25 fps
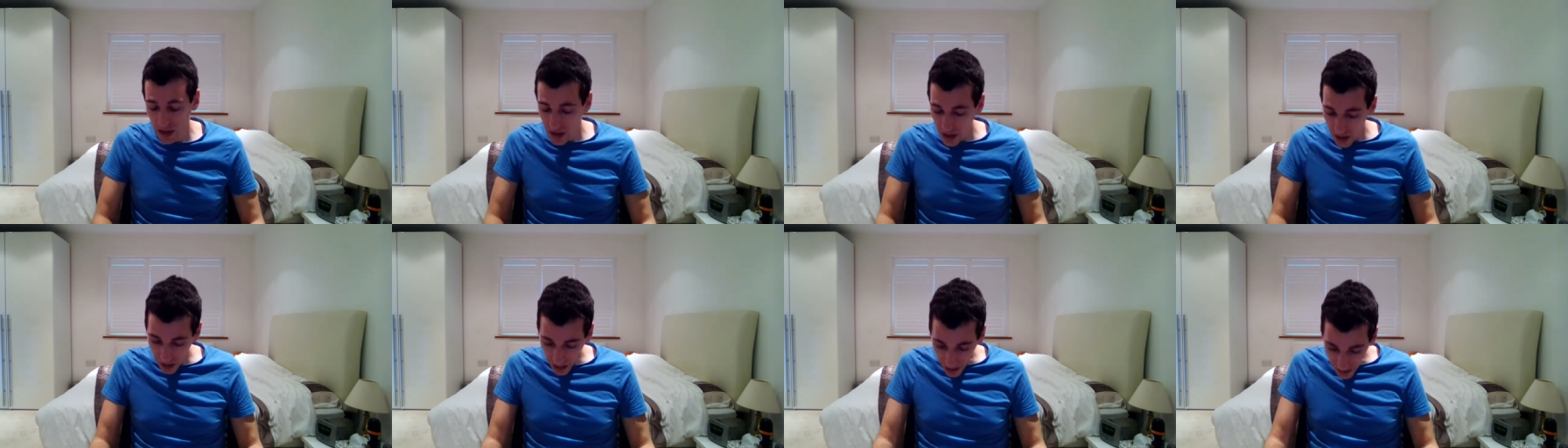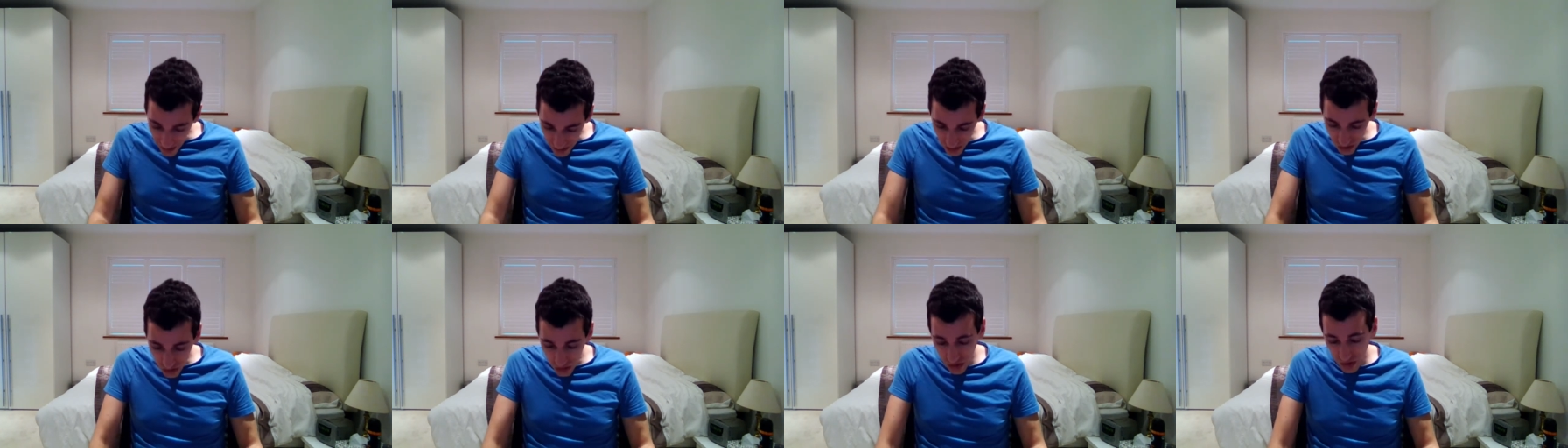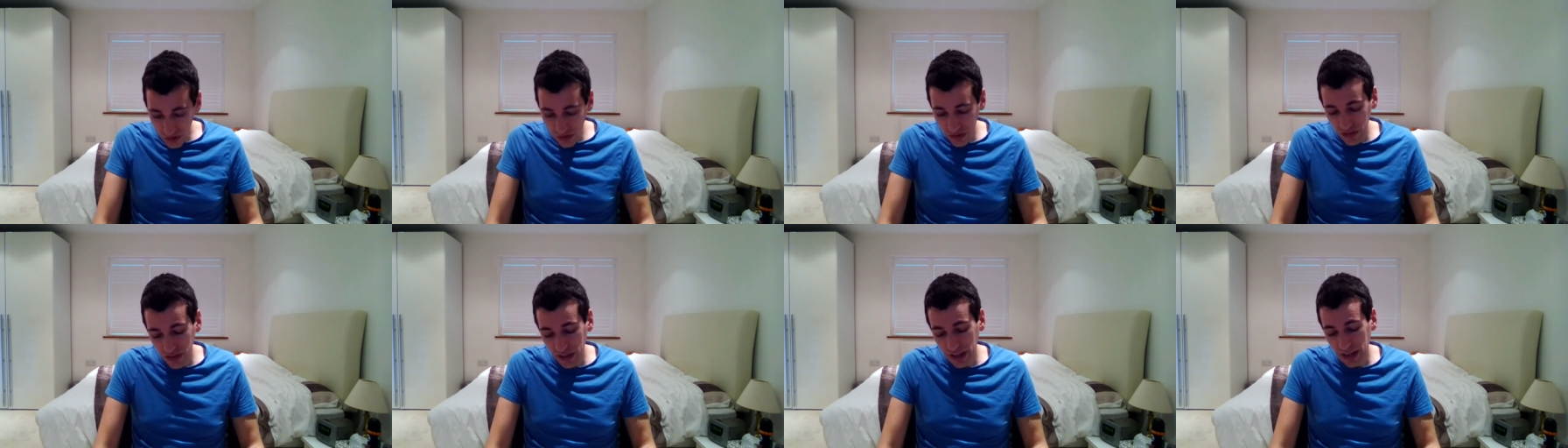As you can
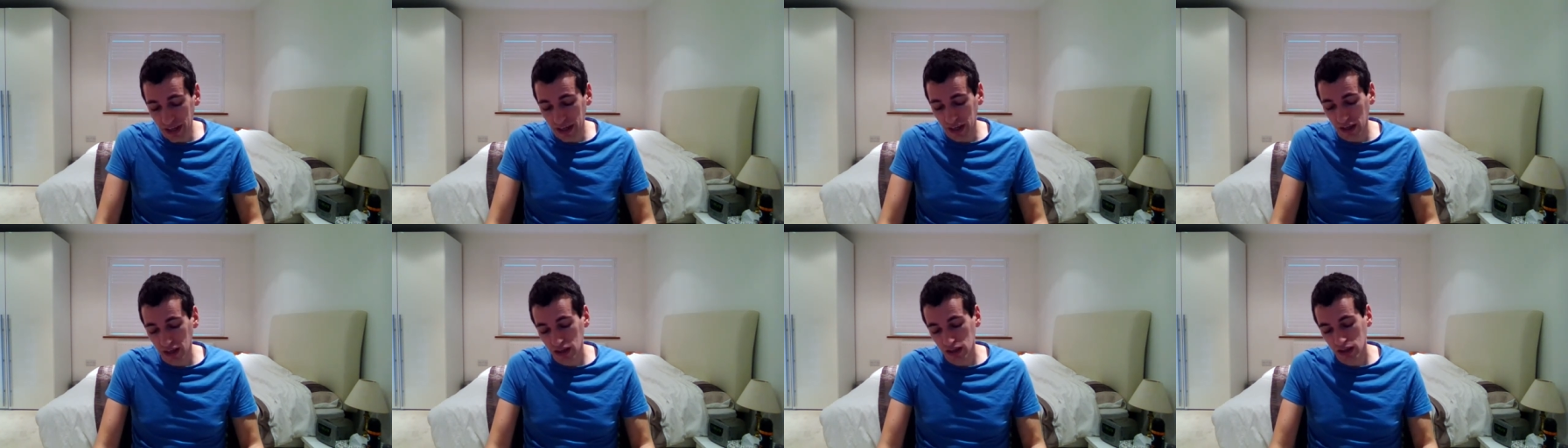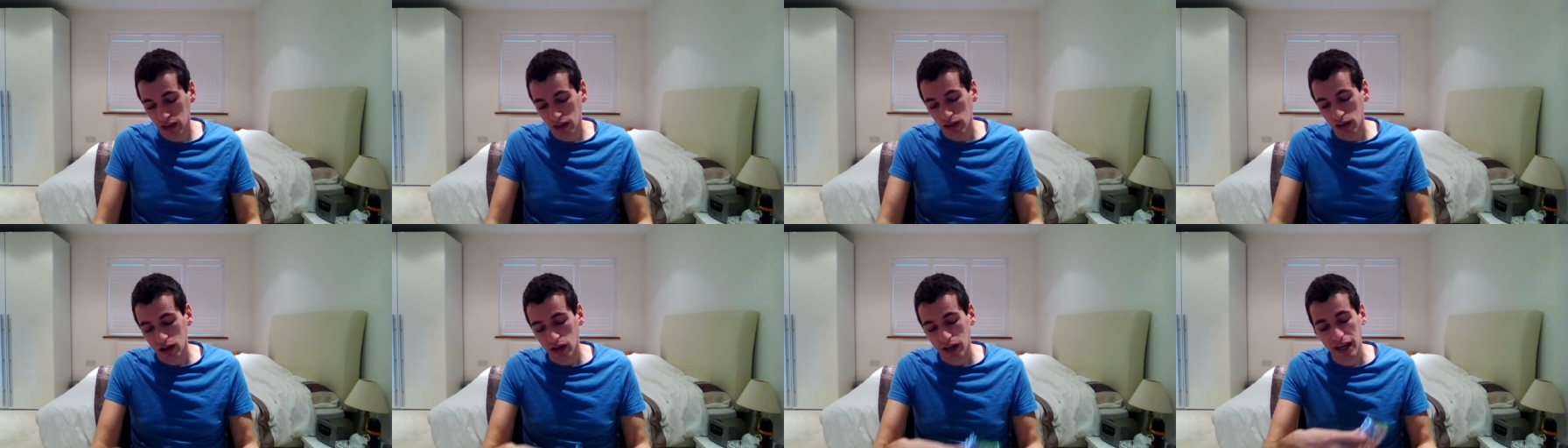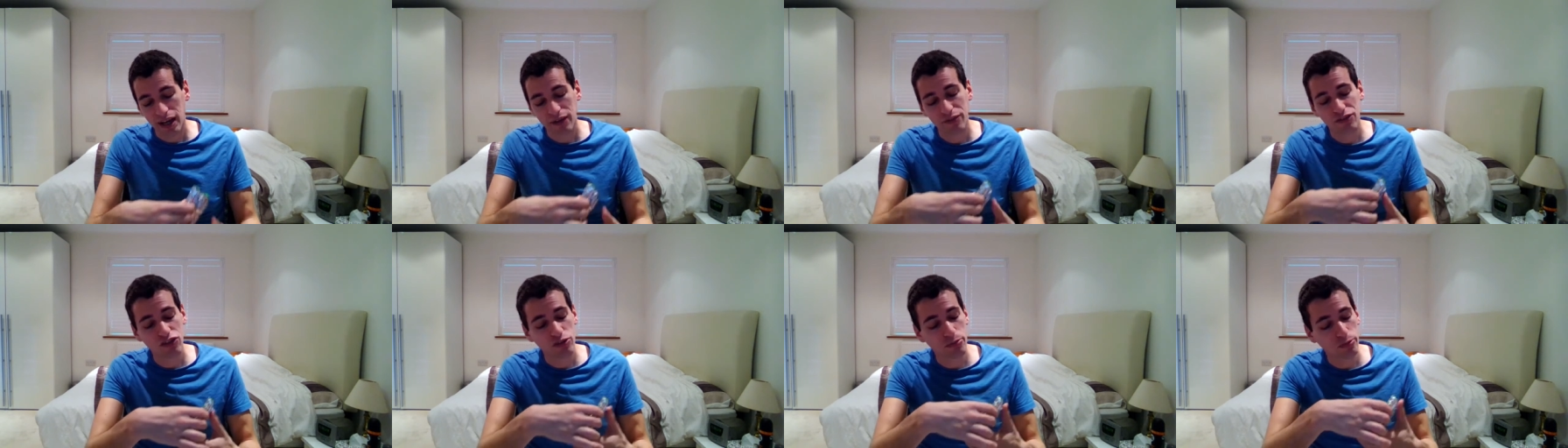see, I have
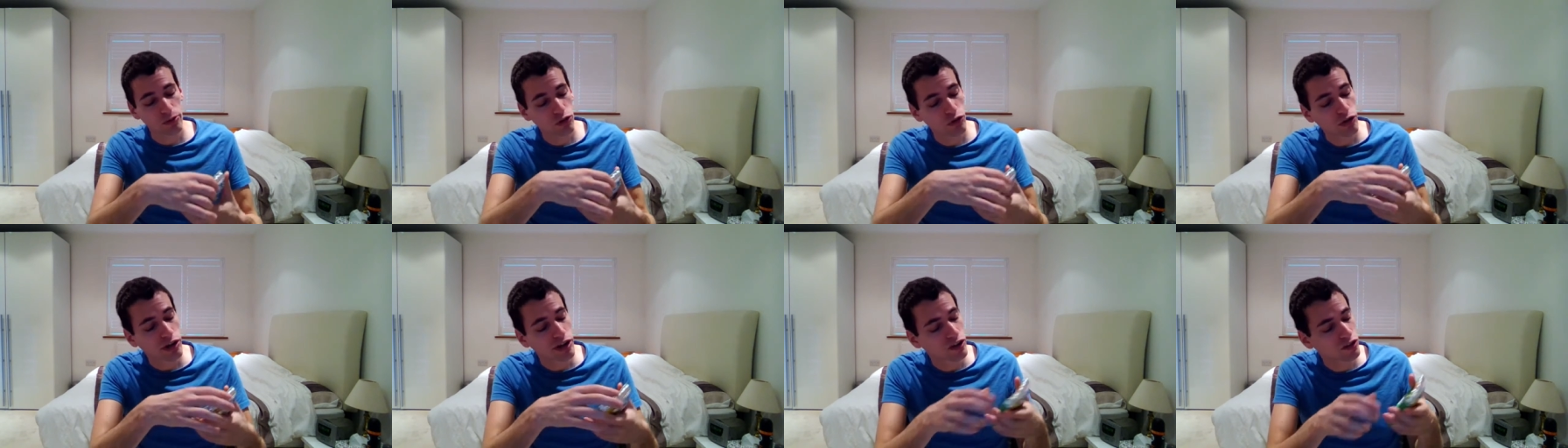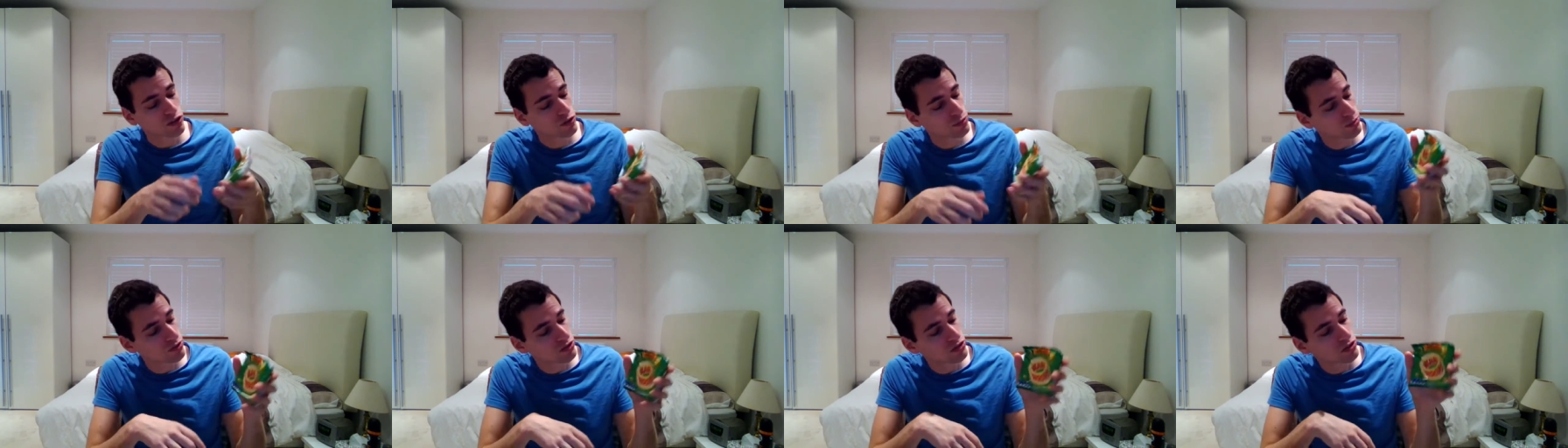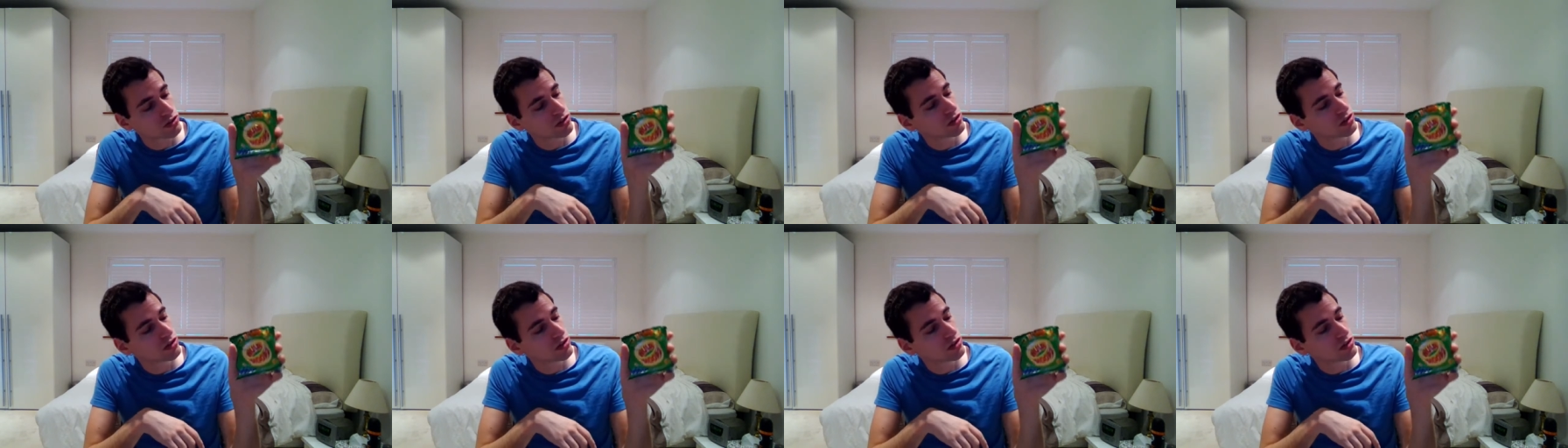some crisps,